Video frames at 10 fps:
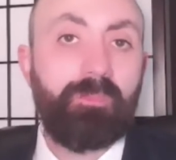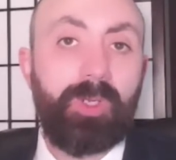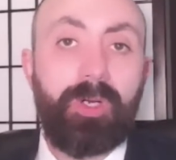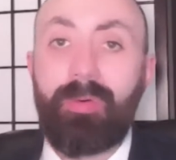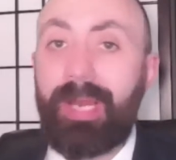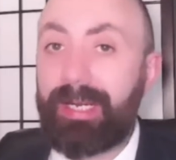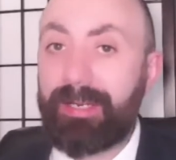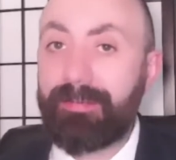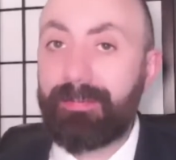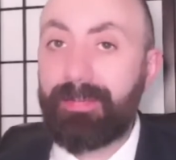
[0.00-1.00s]

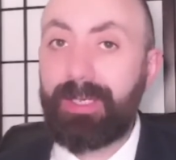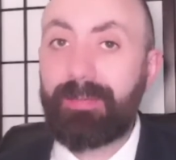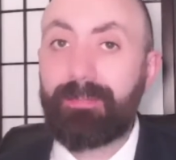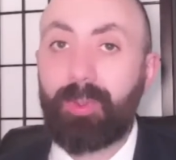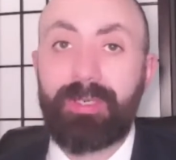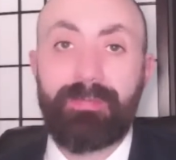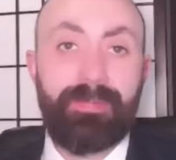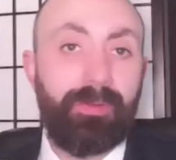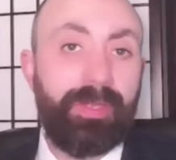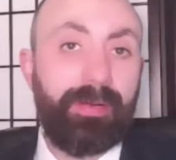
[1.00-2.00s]
correctly from the point of
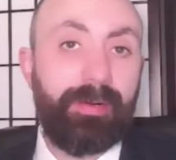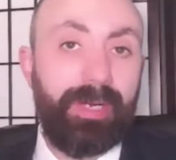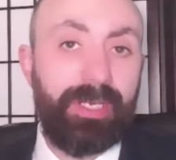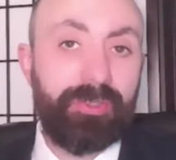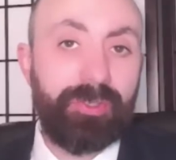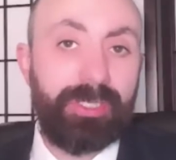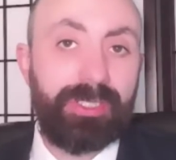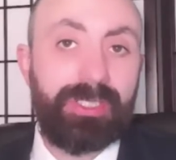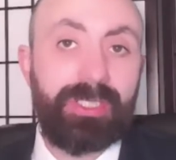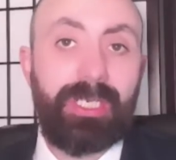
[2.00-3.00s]
view of their own
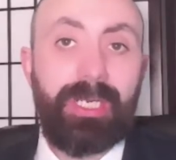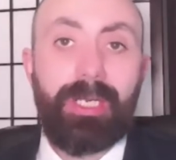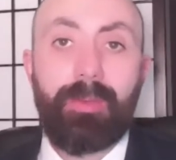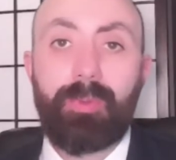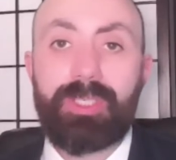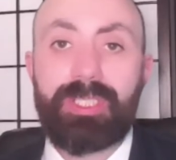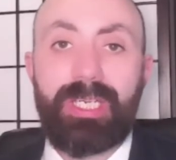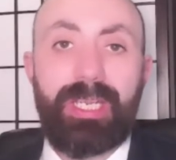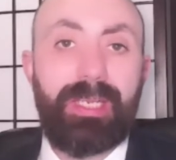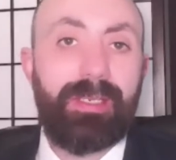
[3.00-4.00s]
interests, was
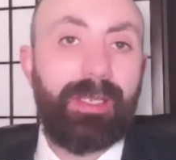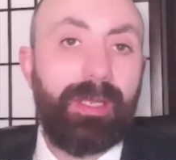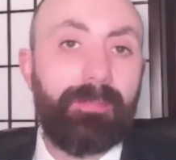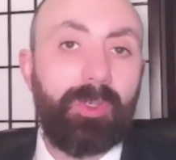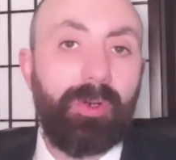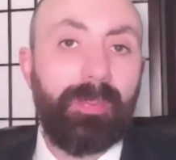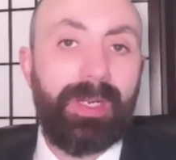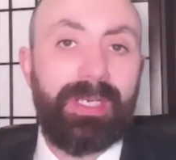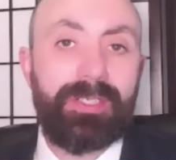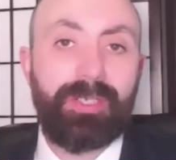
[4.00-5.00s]
seeing
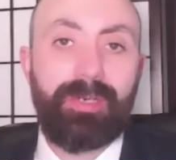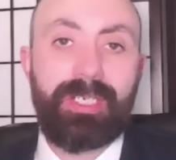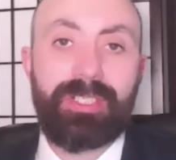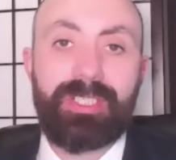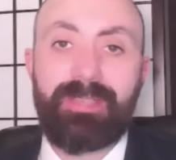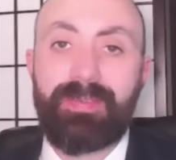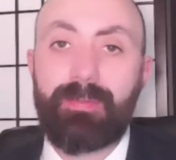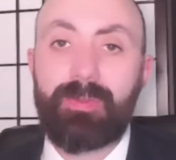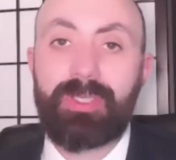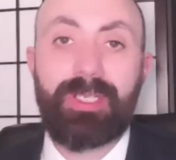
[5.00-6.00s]
European integration as
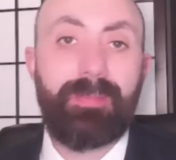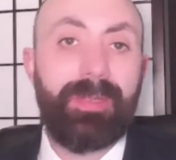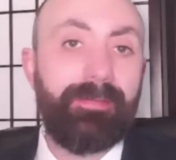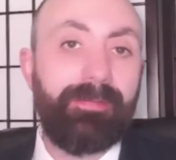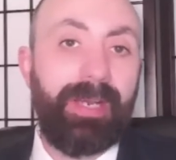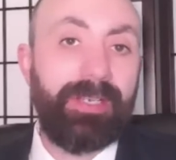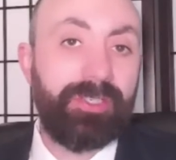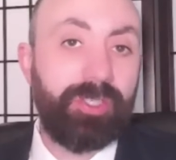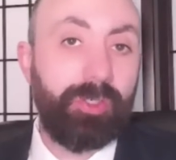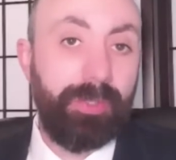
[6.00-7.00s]
something which was going to be a threat
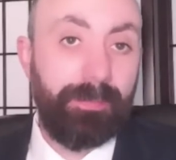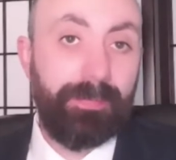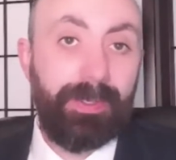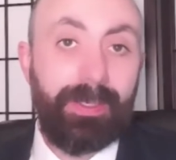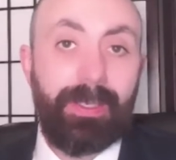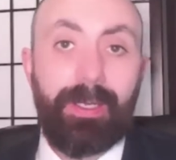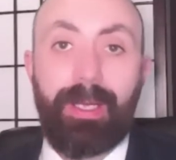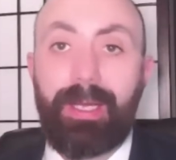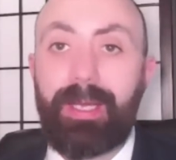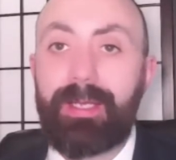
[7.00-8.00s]
to them.
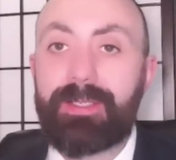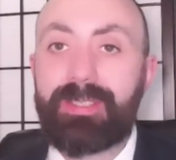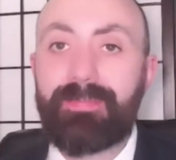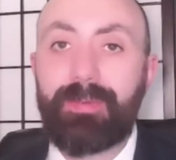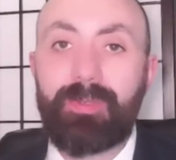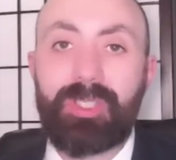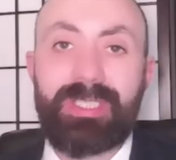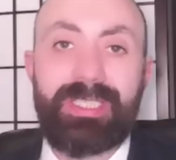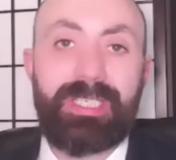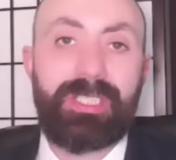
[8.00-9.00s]
Something which
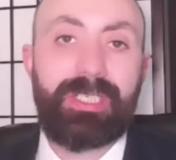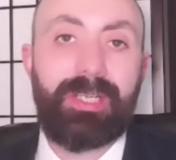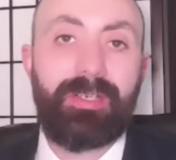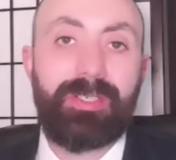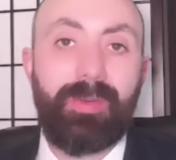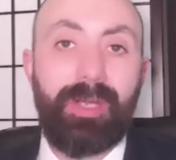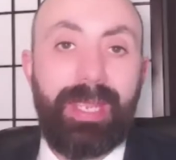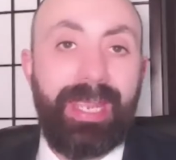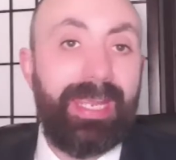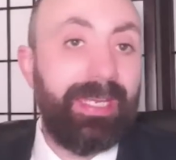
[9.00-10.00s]
is essentially going to
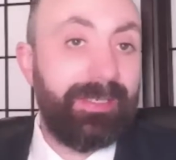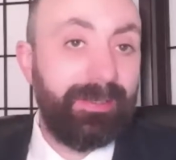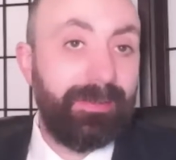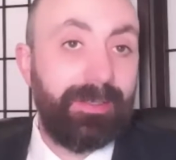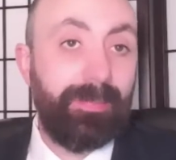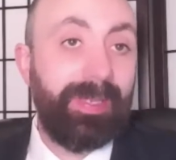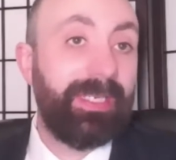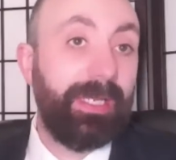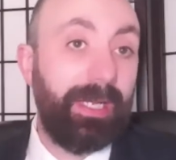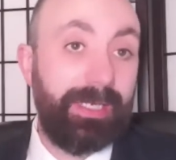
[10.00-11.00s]
aid the
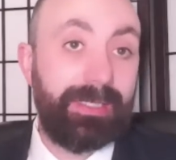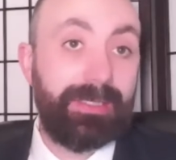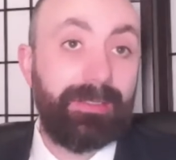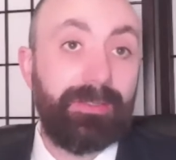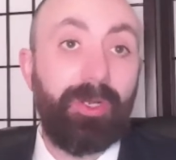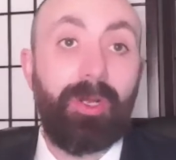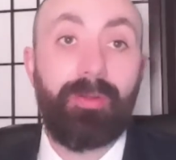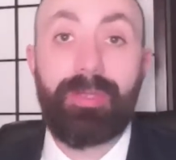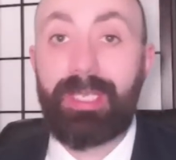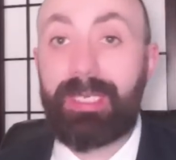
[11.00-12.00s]
big guys,
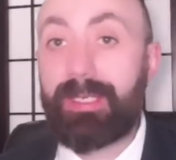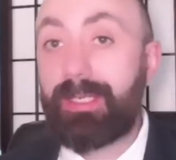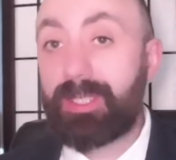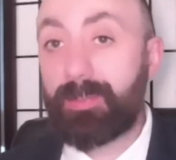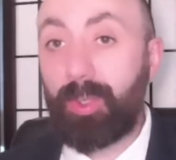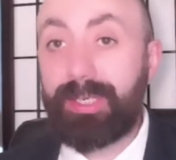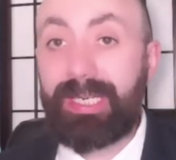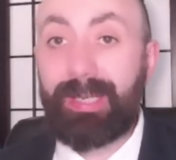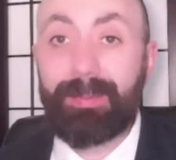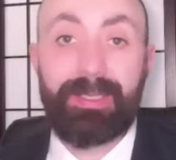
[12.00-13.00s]
not the smaller
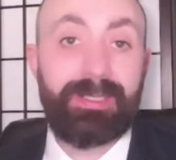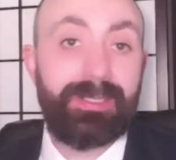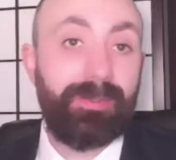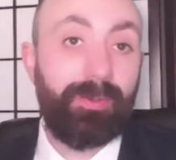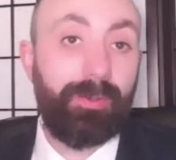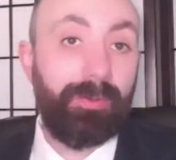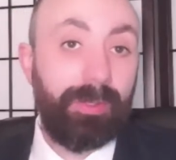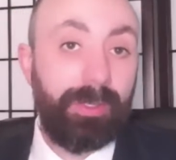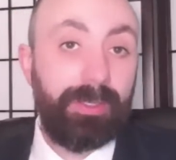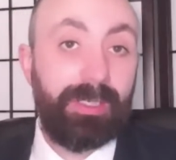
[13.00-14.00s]
capitalists or
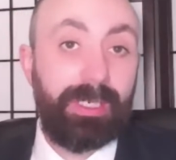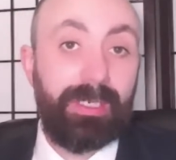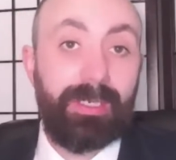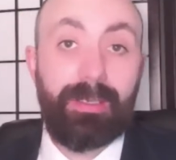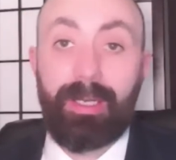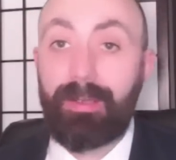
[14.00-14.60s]
the